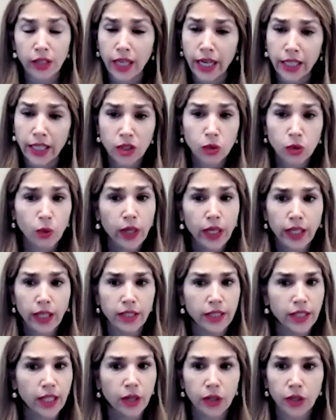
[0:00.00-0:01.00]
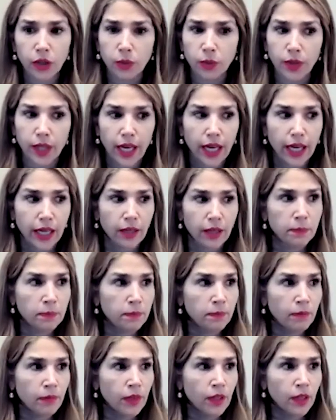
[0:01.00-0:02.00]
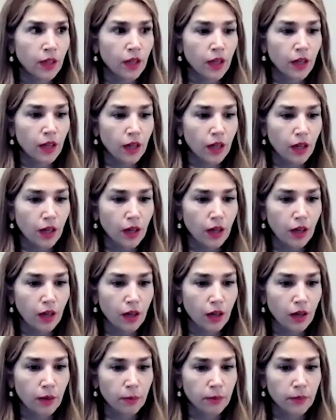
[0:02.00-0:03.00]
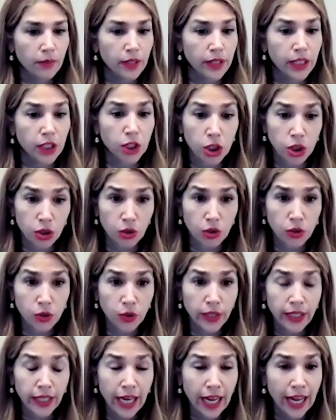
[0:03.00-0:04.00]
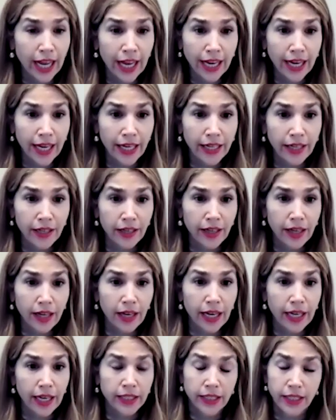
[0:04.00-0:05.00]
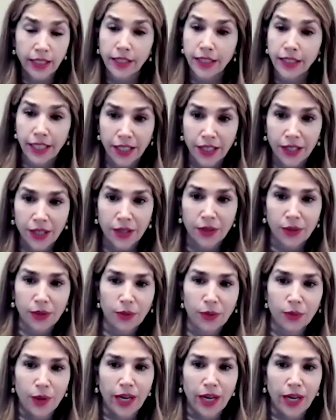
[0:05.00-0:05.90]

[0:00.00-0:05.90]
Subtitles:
I just wanted to tell you that the children, I didn't think, you know,